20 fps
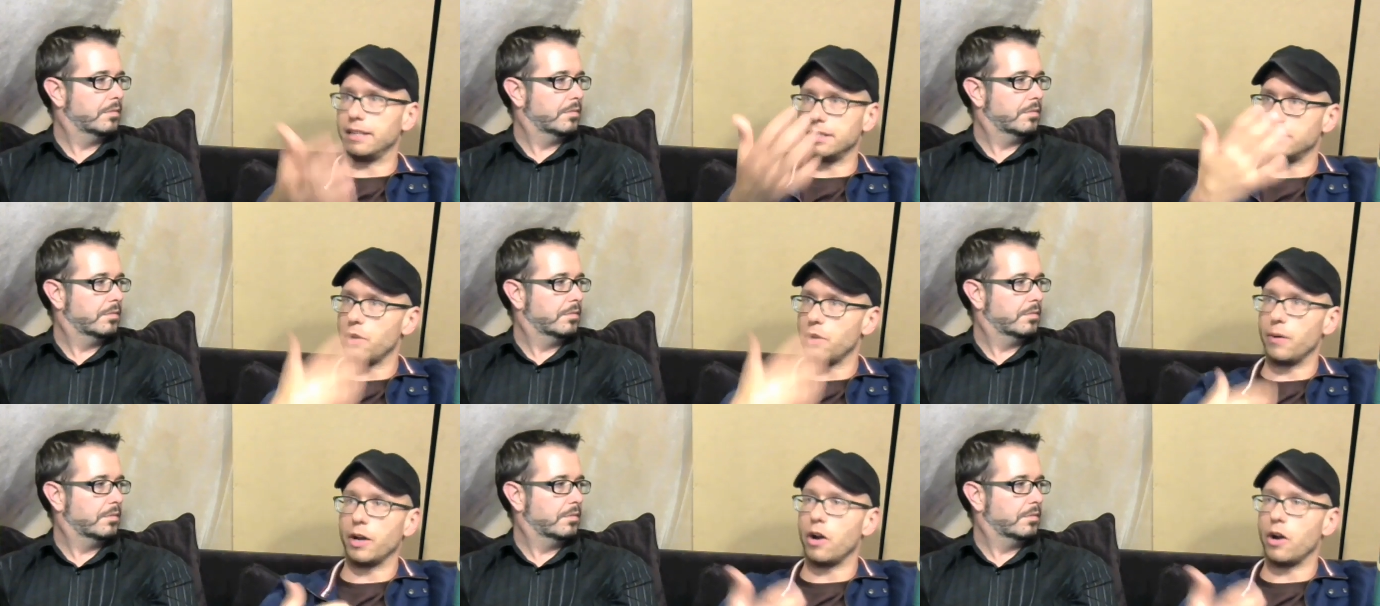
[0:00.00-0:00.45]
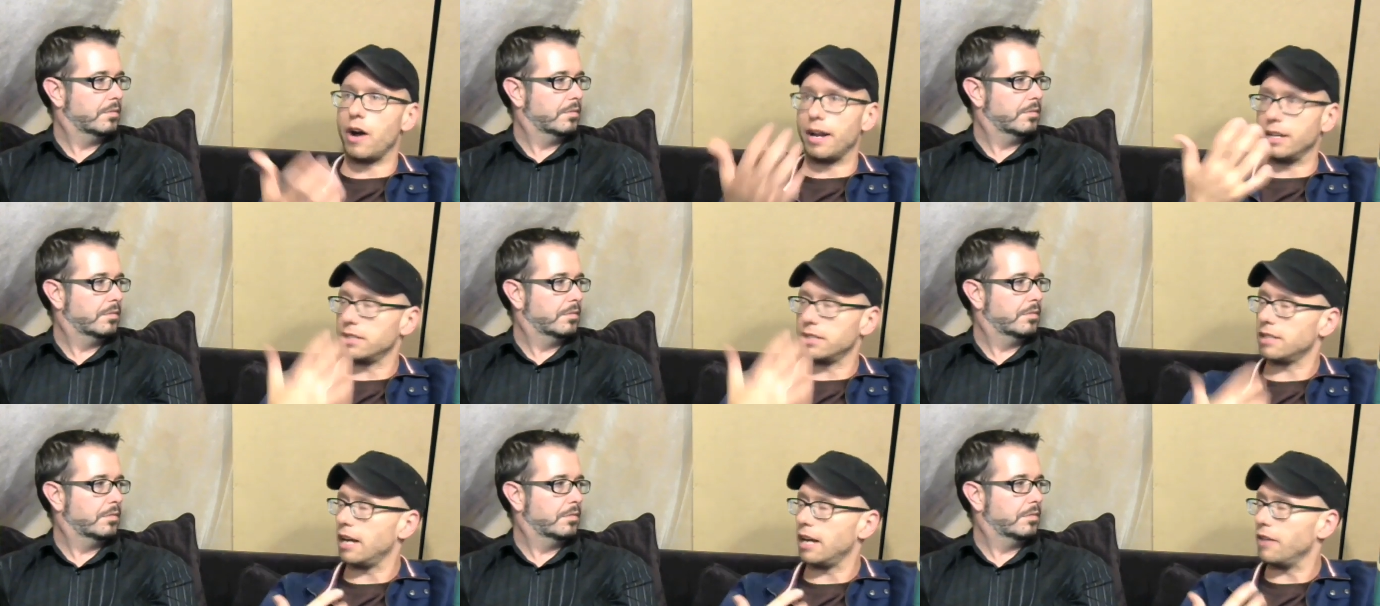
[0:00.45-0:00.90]
Speaker 1: is going
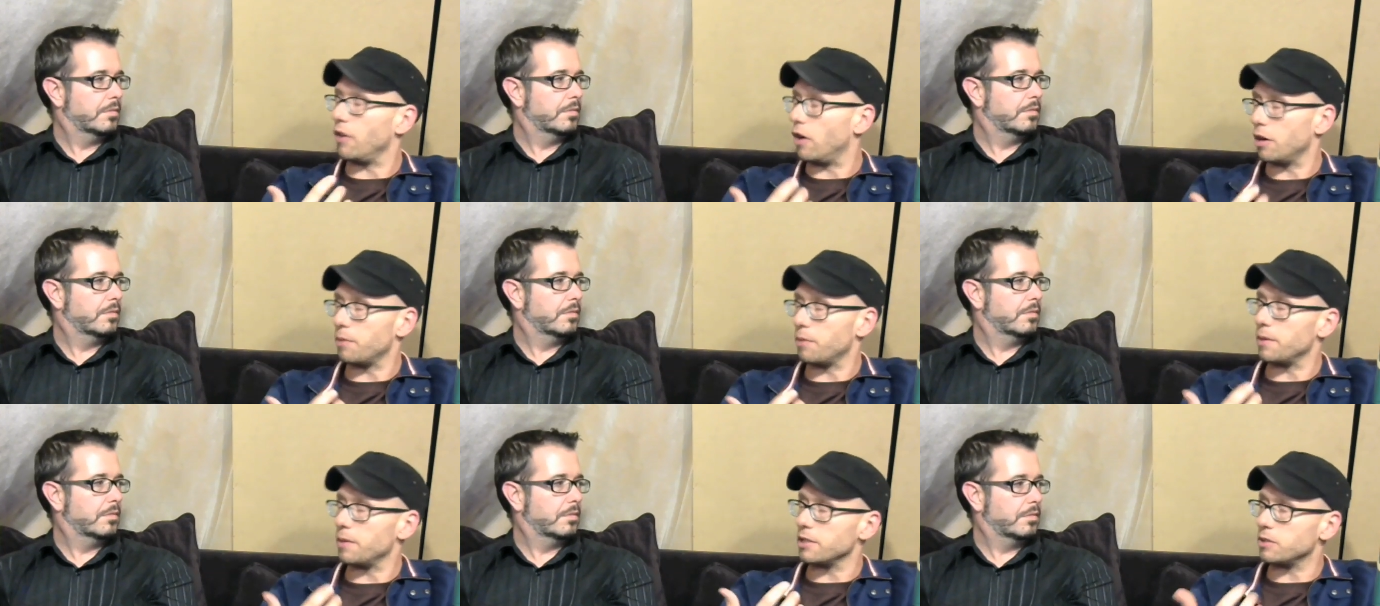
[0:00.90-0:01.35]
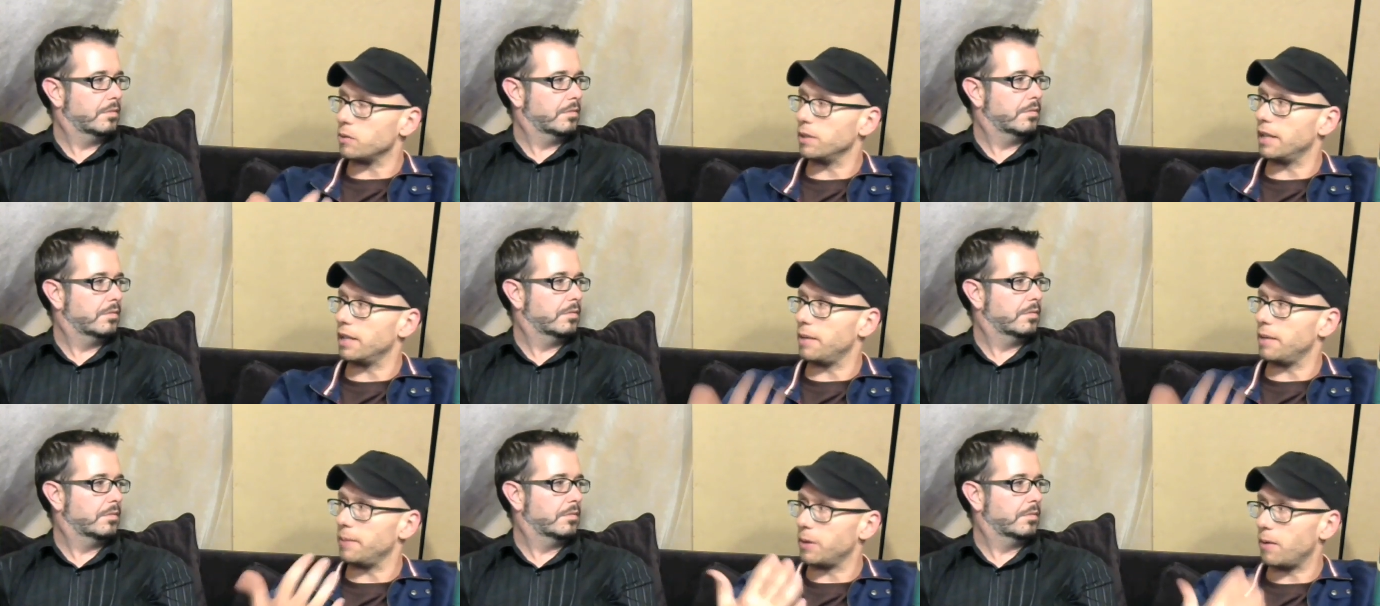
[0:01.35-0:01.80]
on inside the hardware
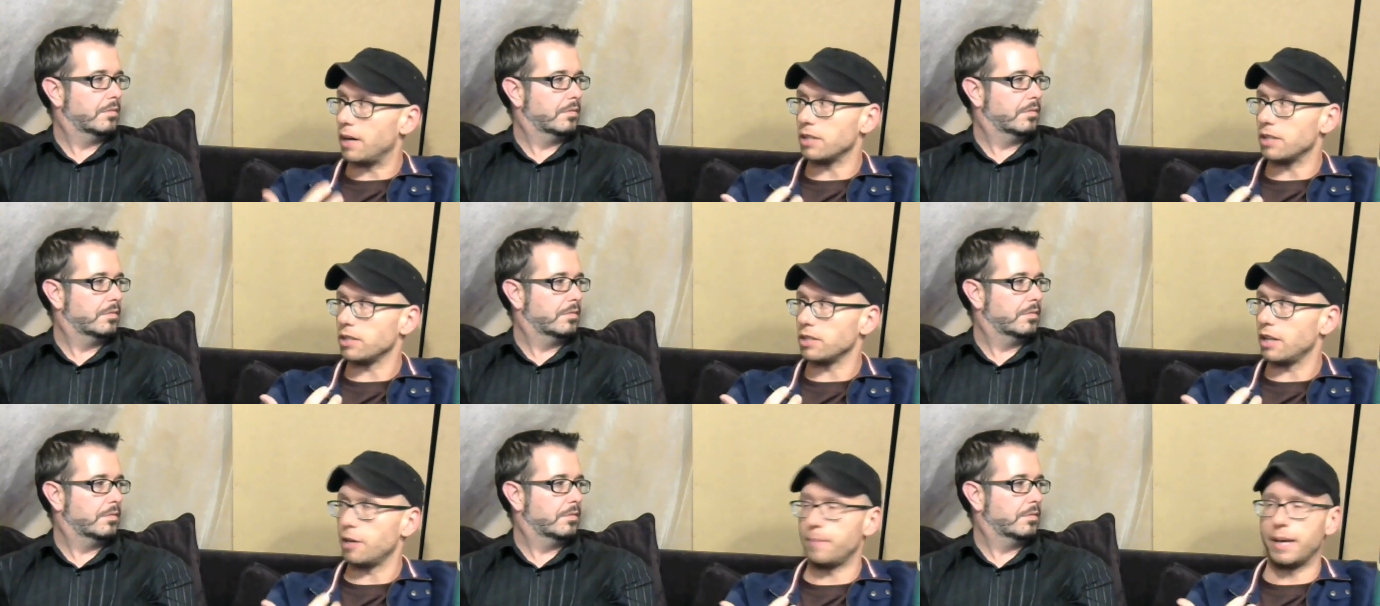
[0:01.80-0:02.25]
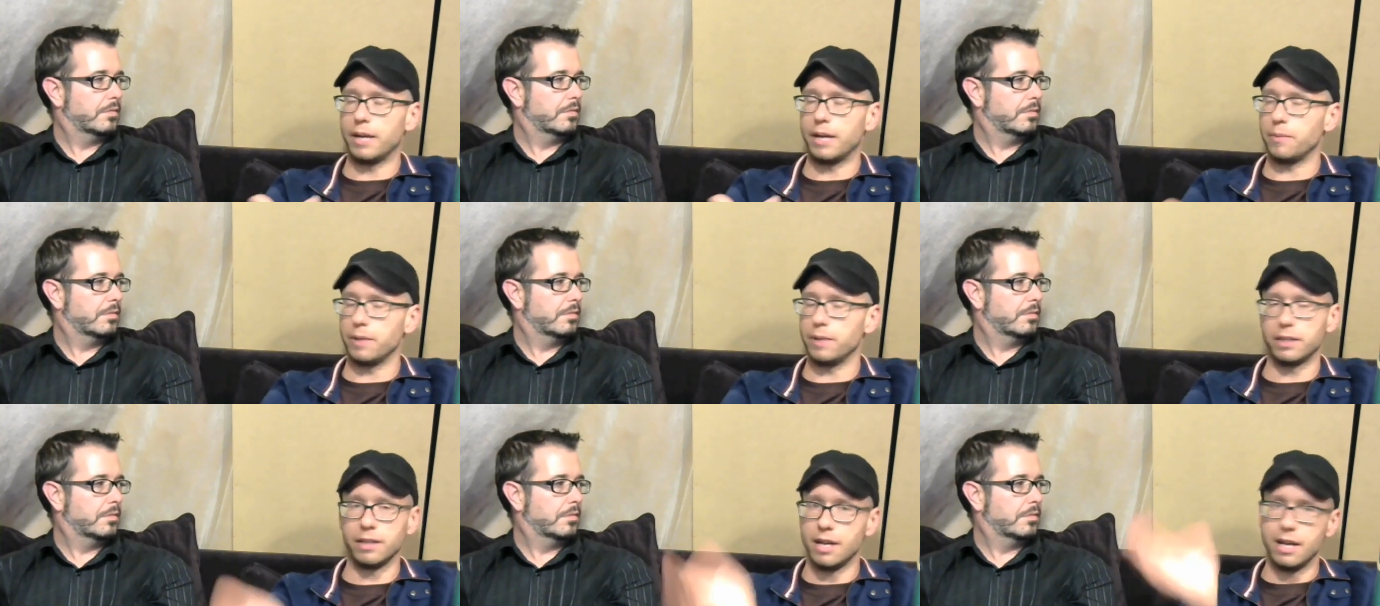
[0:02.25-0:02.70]
store that requires a lot of
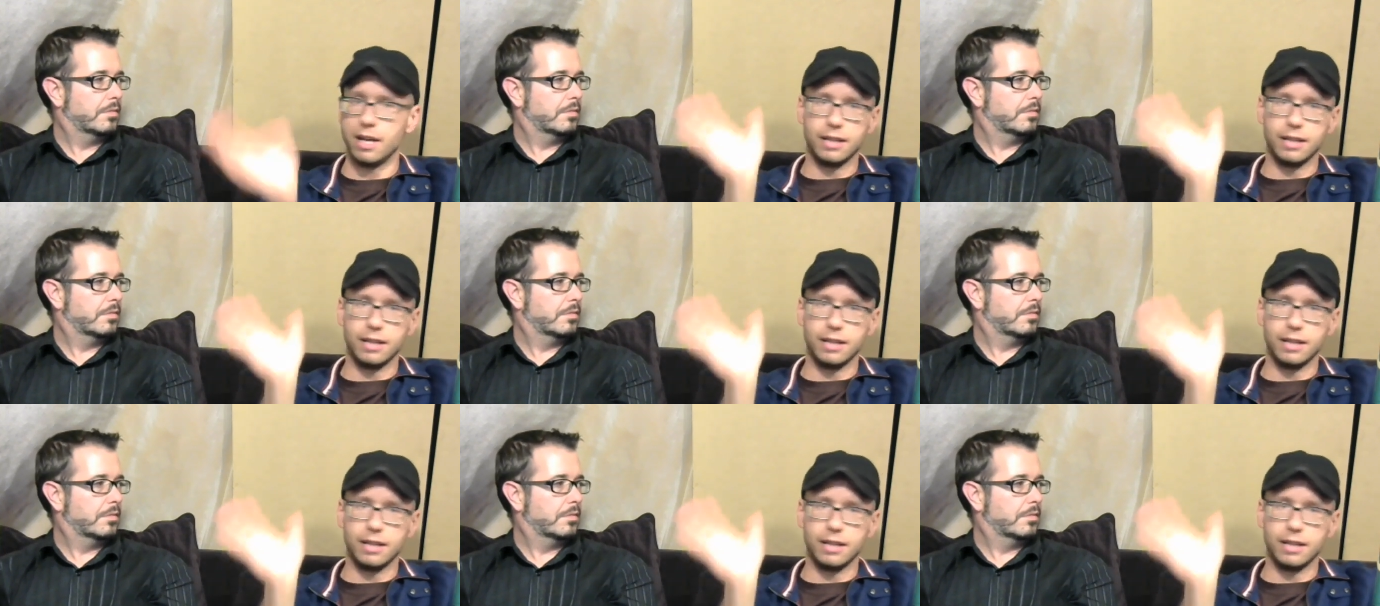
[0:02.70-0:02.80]
bandwidth,